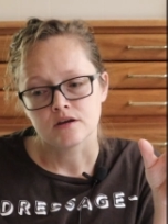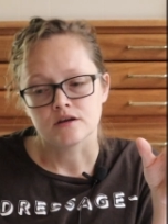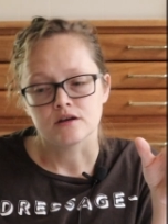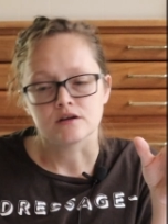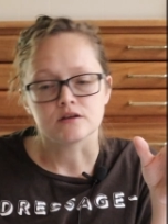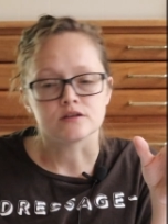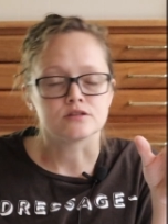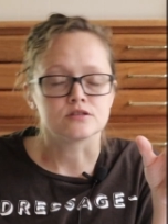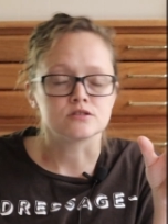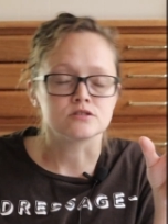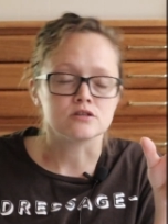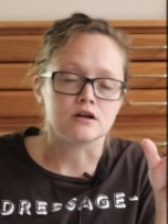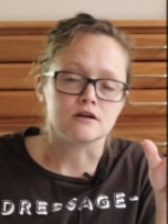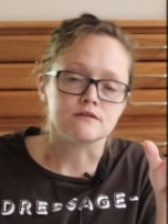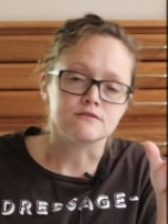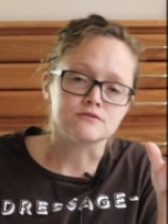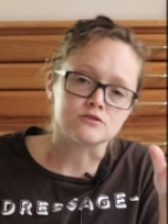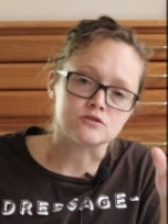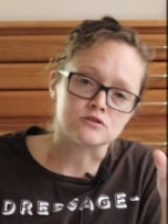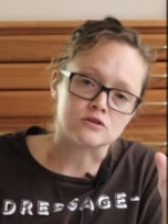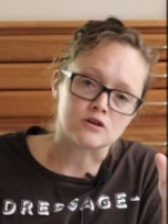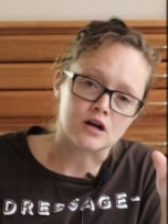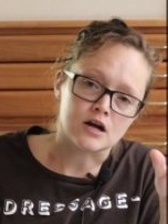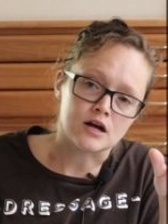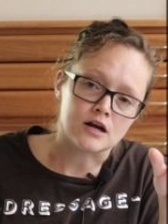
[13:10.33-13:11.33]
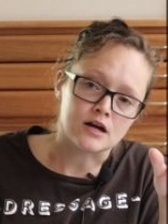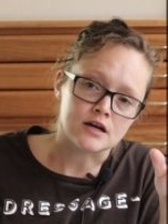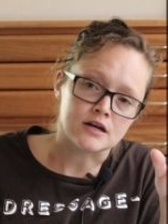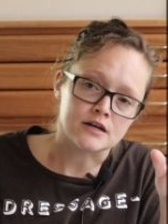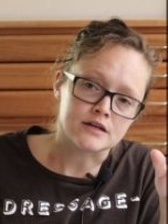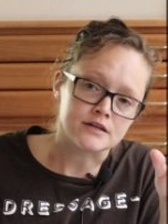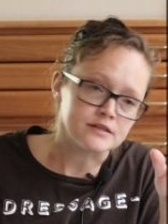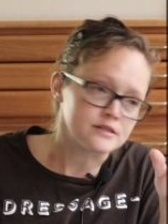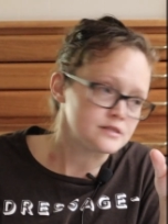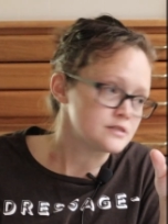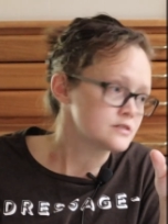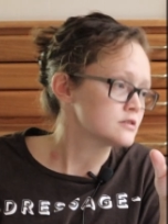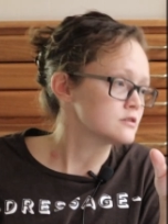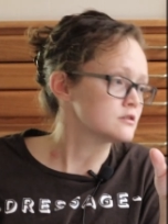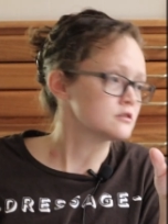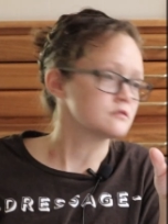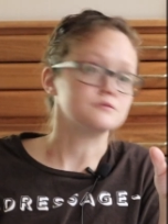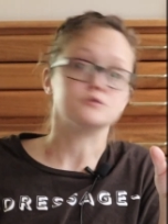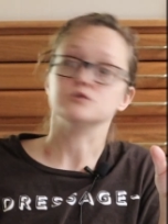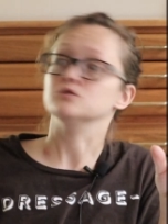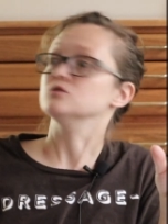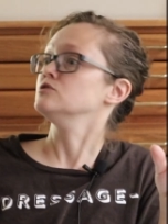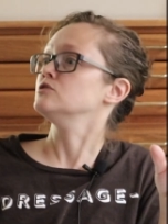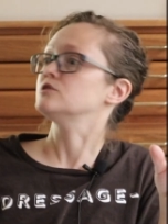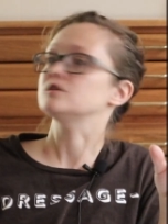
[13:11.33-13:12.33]
a softer eye instead of
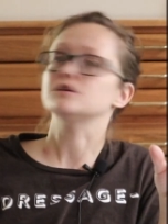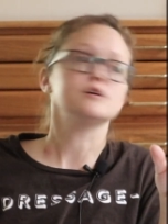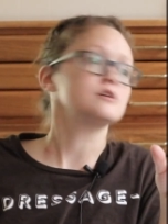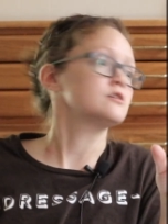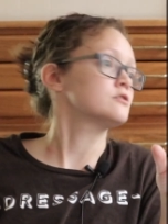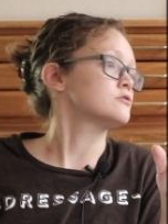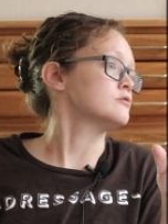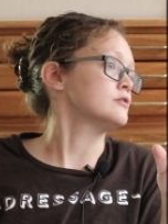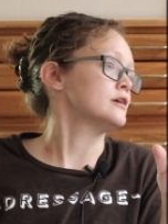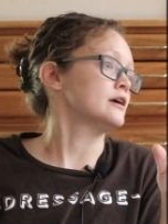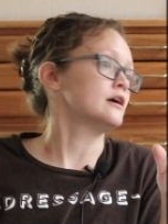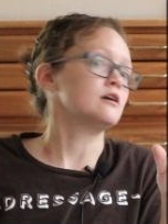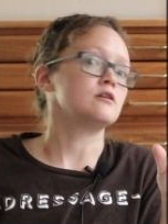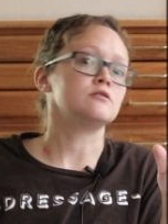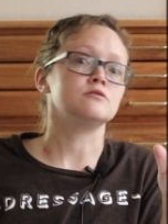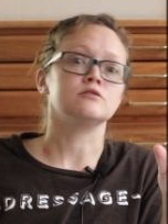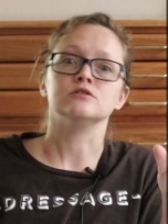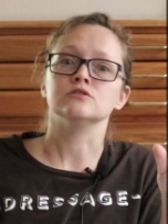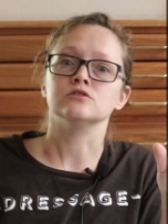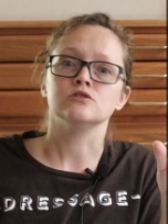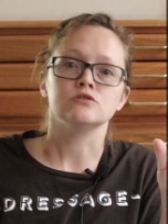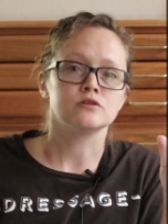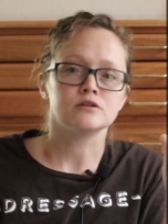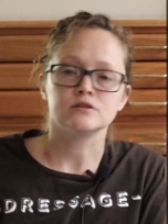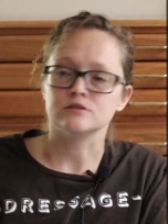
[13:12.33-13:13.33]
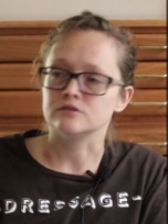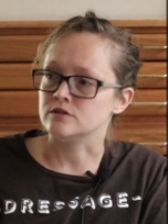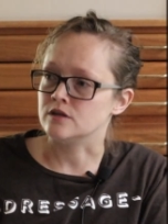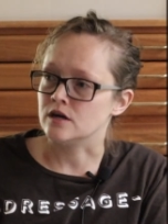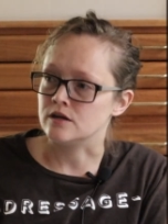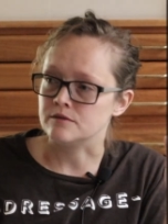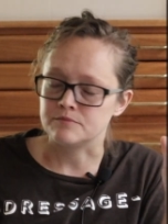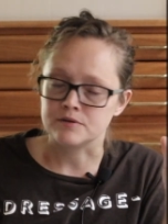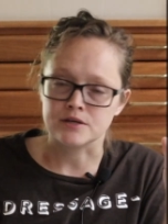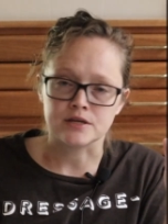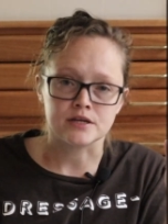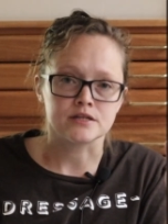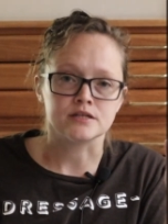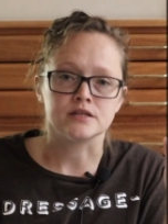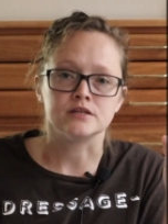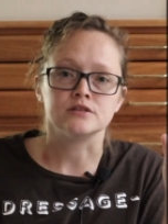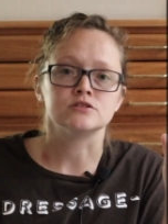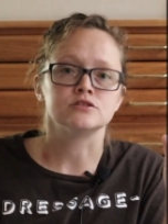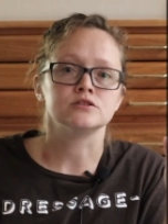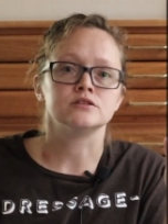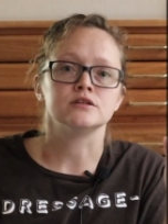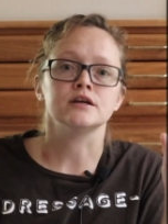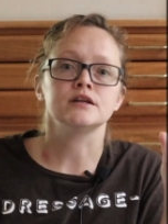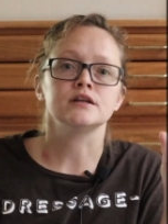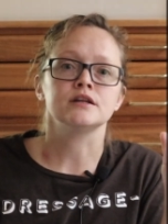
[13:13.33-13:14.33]
a looking around and not paying
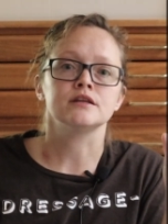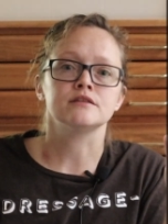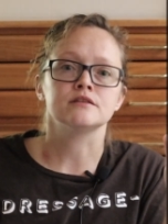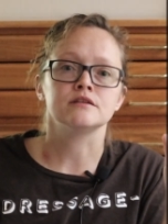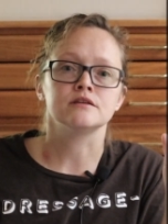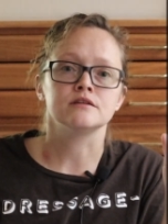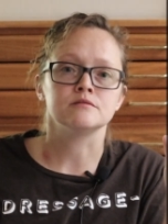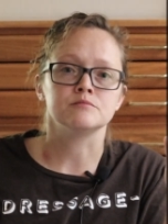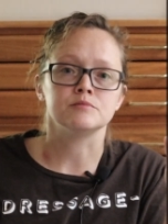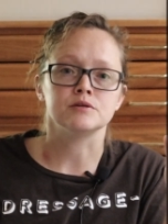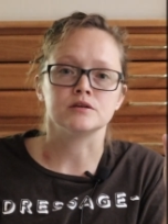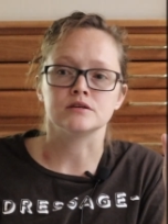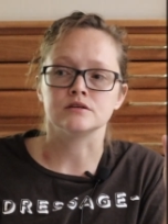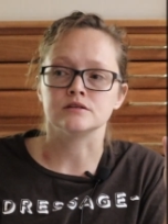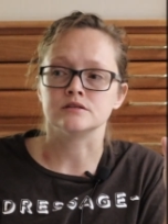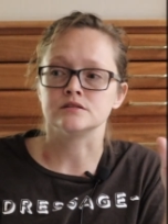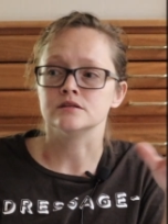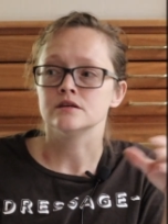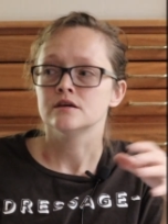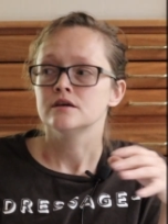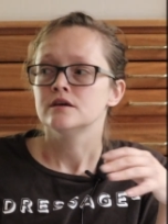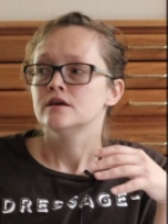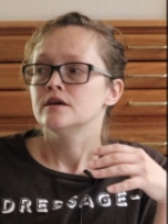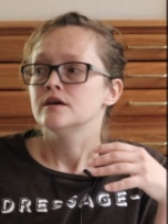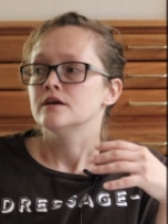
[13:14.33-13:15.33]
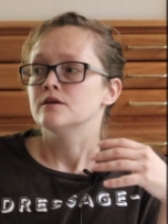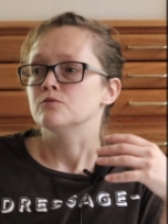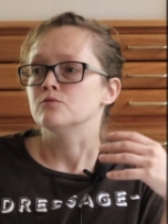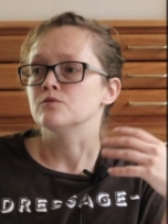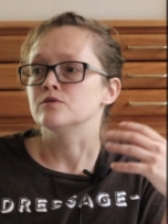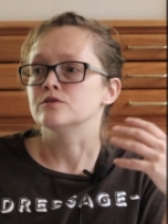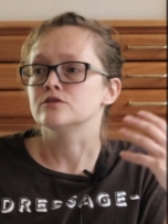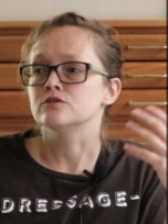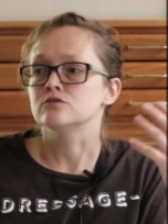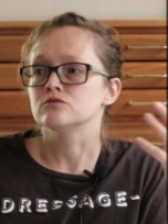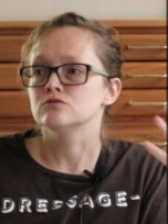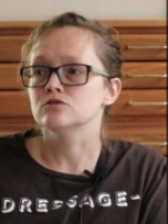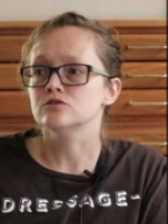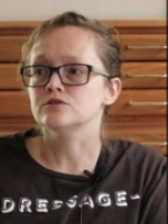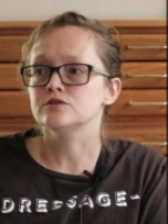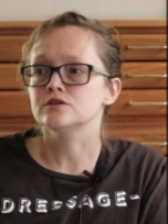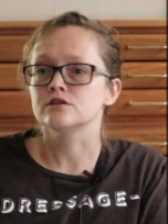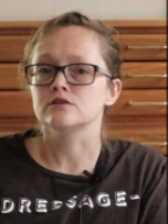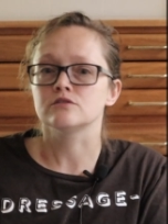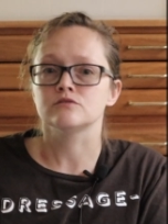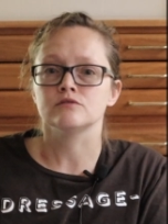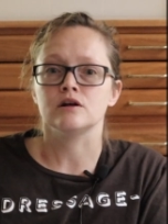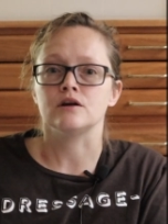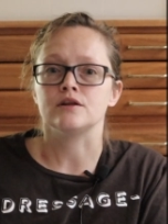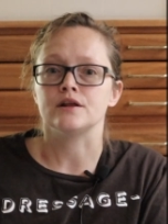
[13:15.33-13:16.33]
attention to anything, because when they're
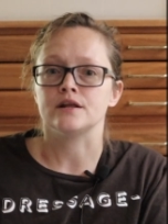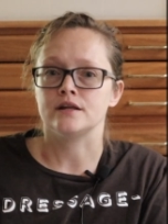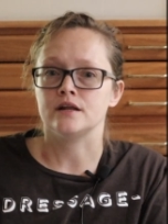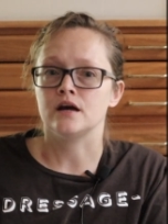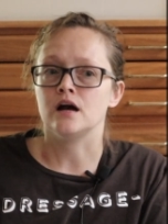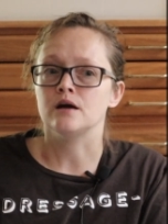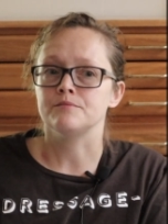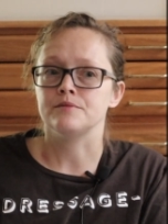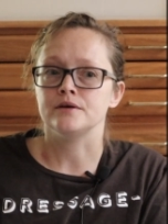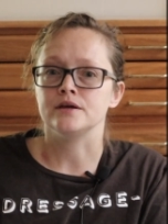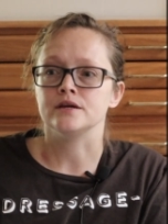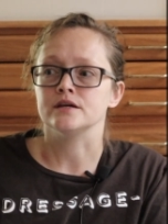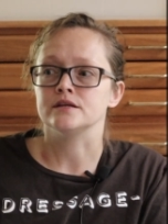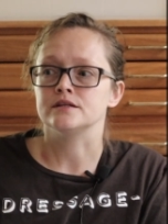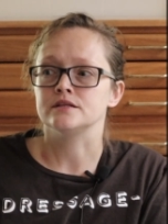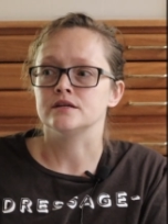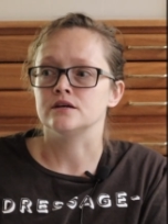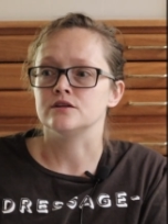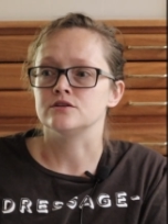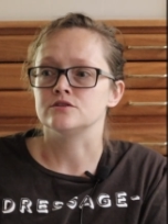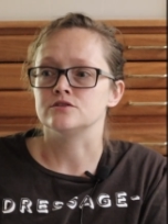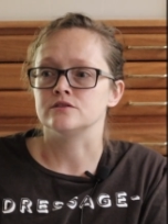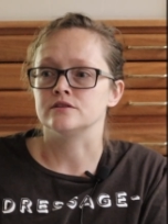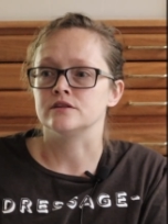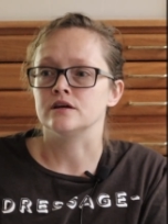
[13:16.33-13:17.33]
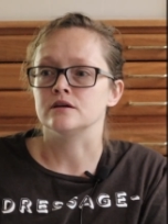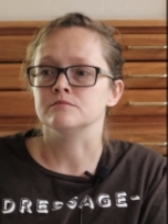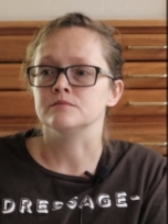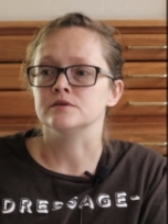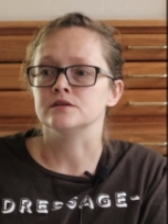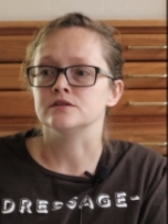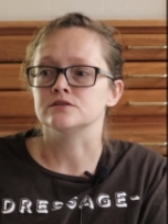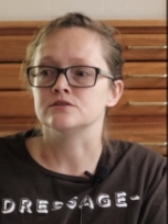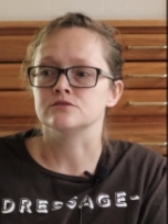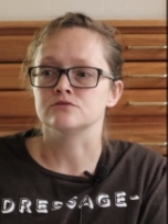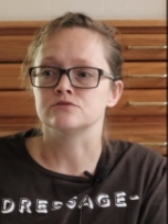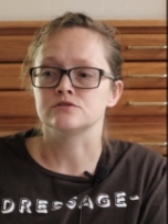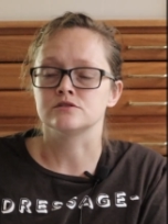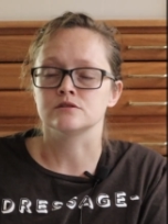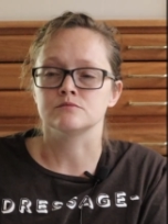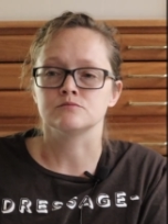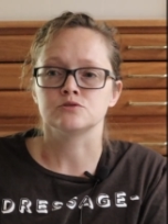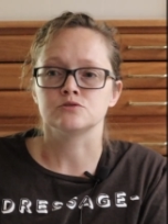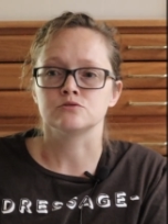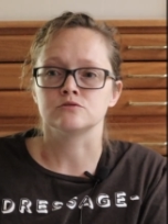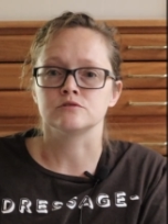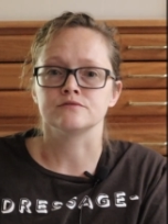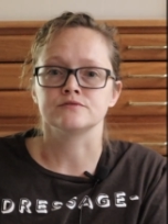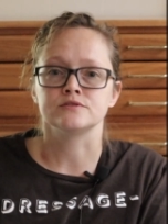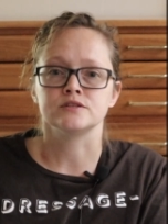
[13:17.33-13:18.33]
looking around and not paying attention, that means there's some
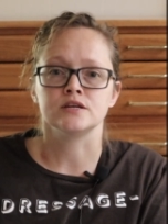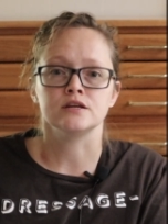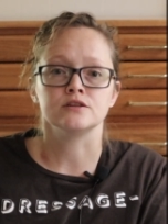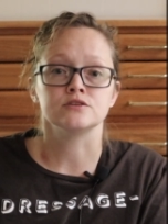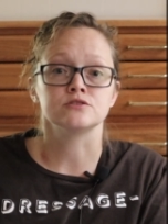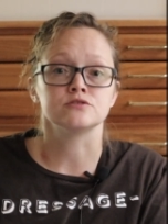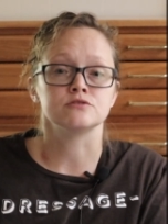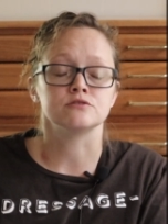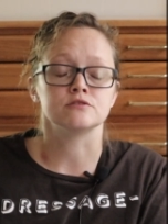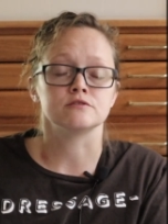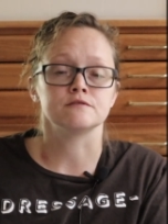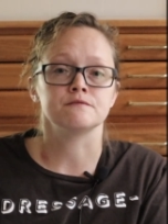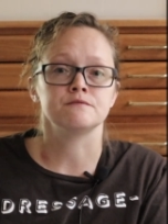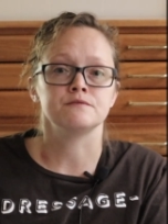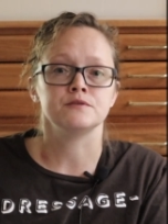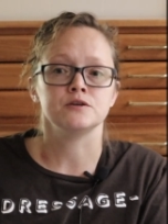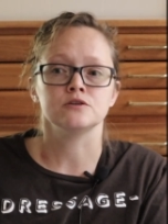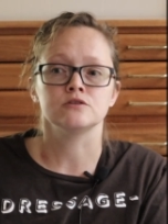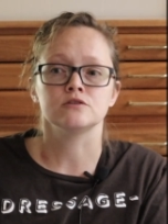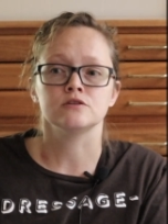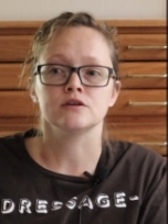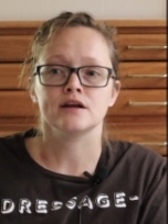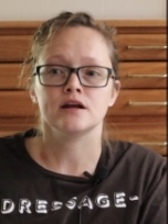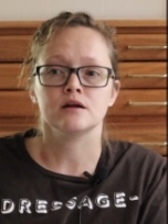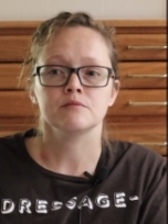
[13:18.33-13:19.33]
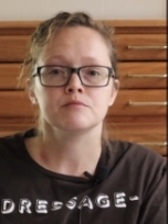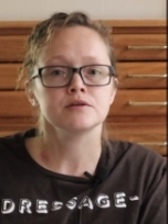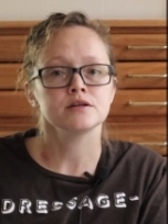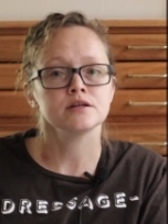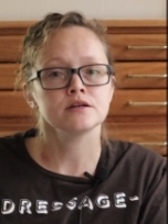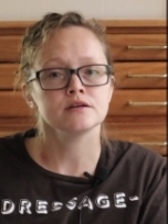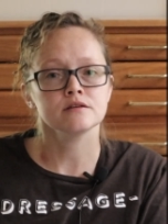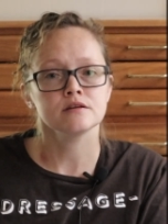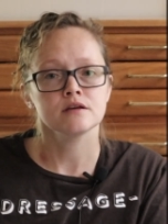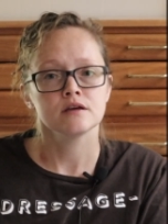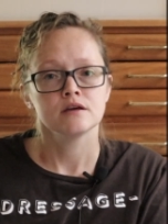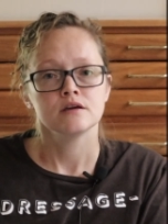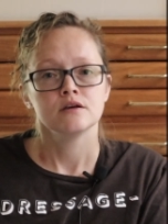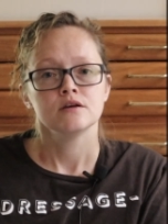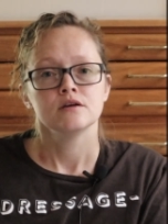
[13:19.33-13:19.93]
sort of tension or fear happening.